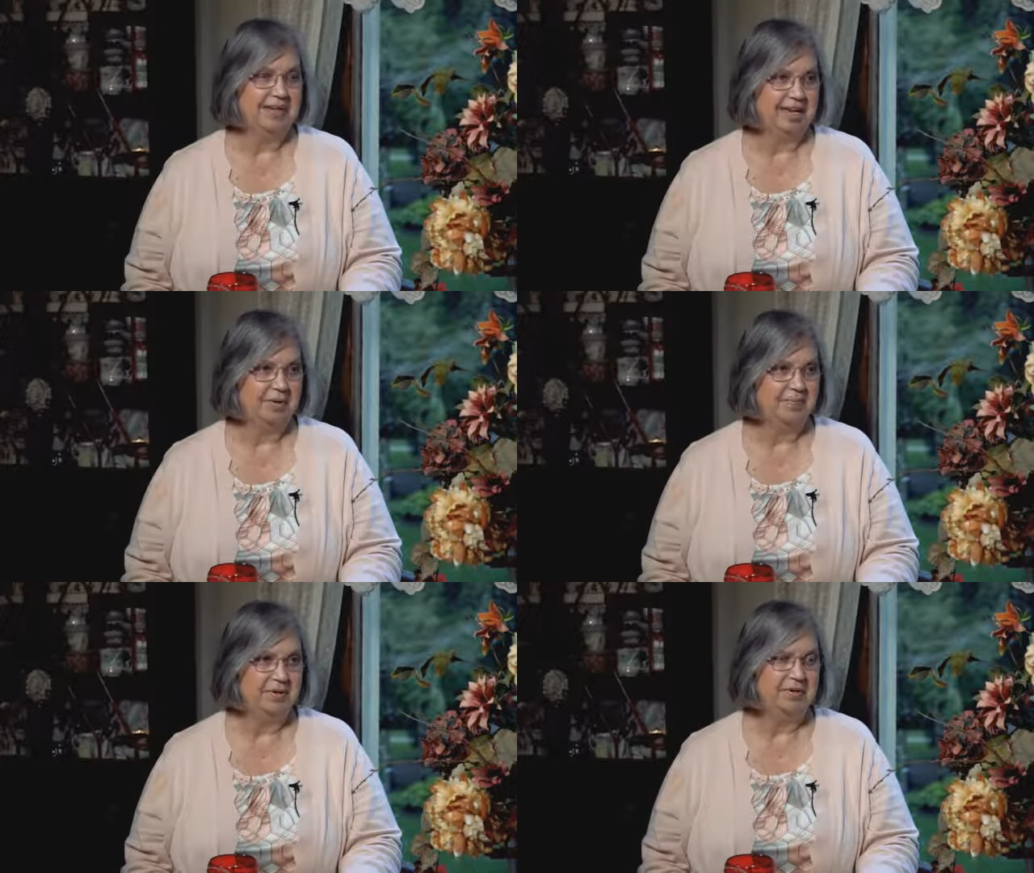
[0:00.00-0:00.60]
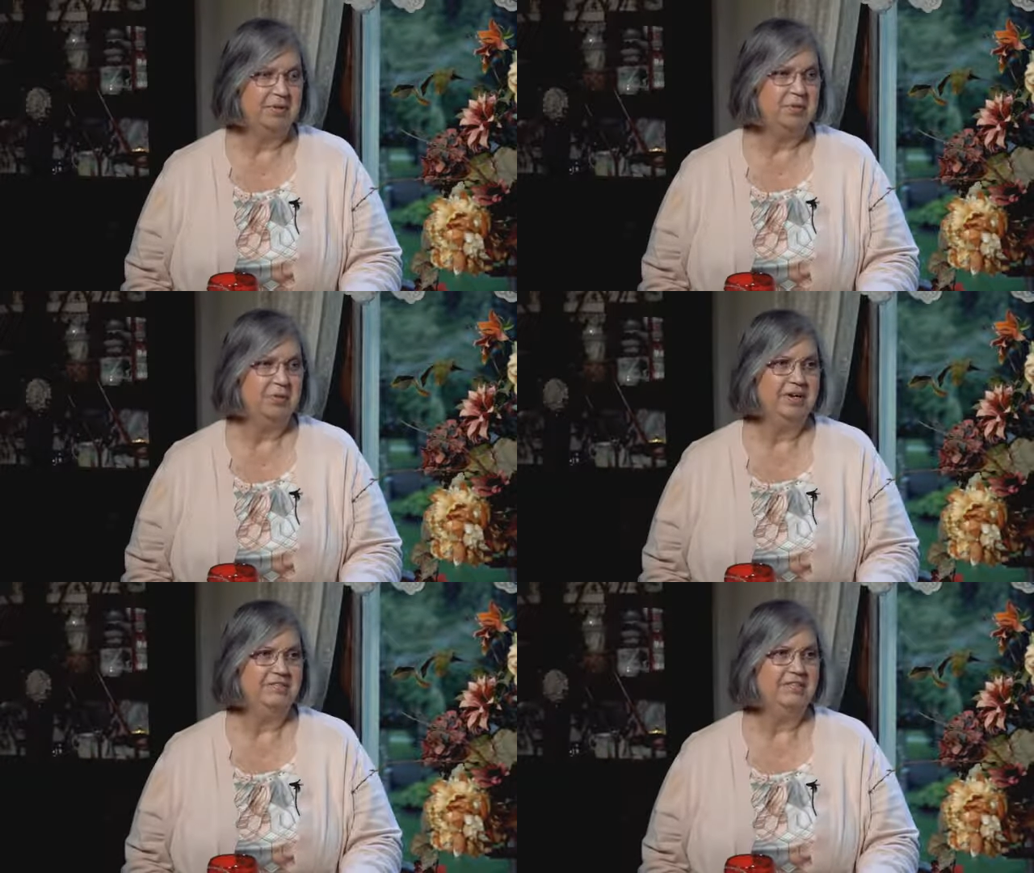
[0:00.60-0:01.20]
Camp, yeah.
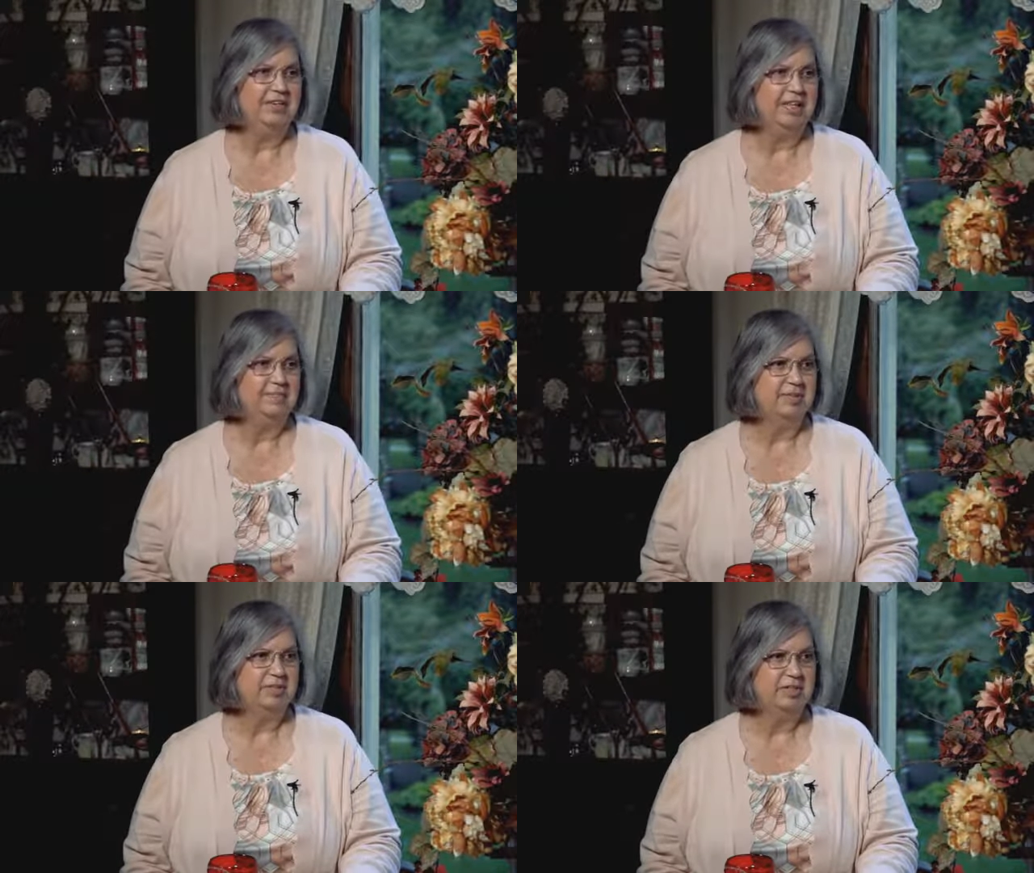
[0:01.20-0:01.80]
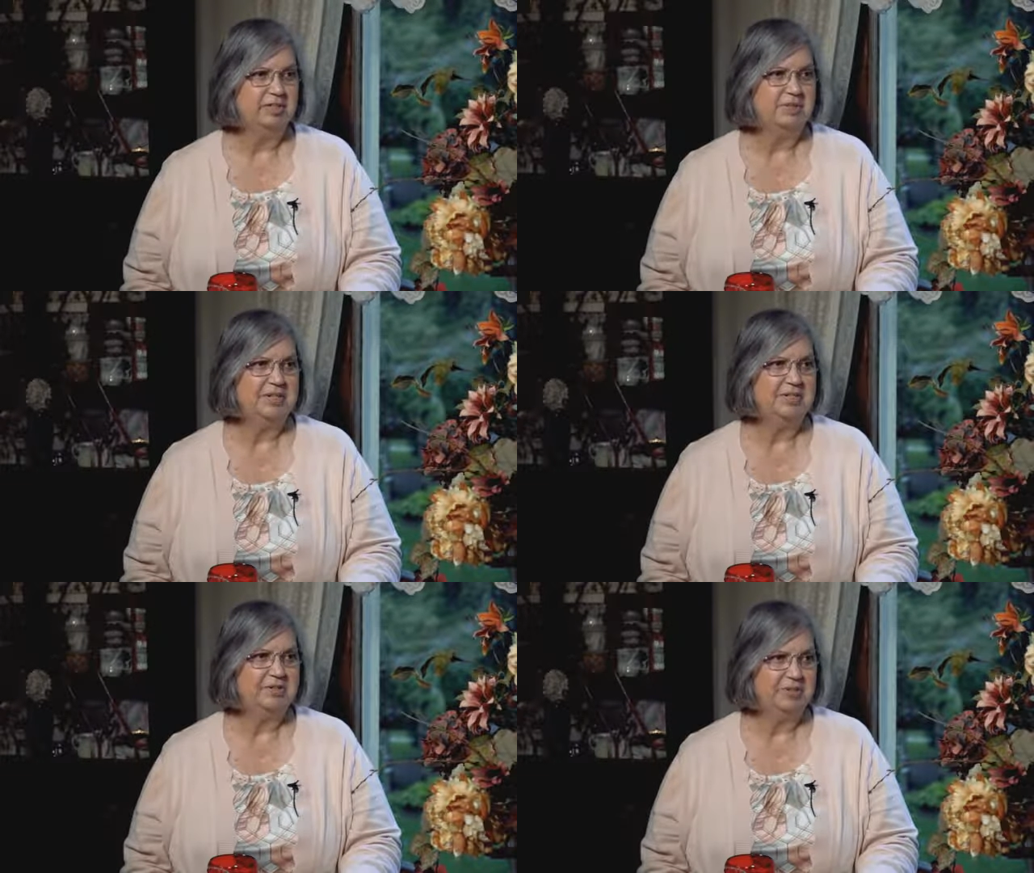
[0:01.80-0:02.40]
we've developed a Christmas